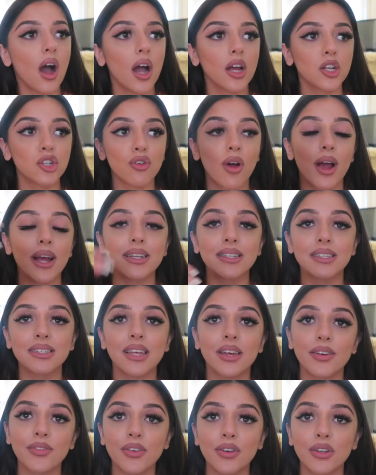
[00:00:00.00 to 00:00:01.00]
I try and
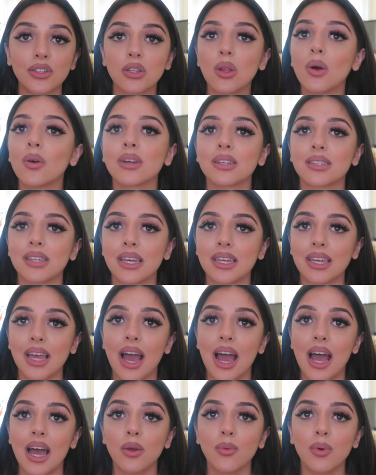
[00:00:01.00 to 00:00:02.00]
sit for as long as I
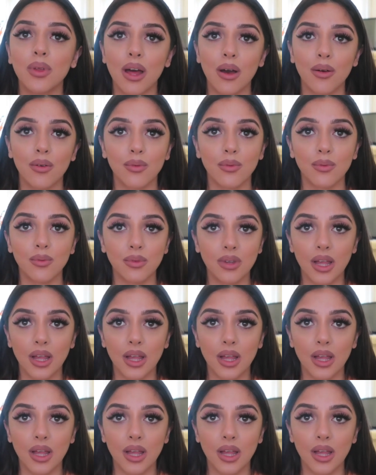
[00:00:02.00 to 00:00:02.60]
can without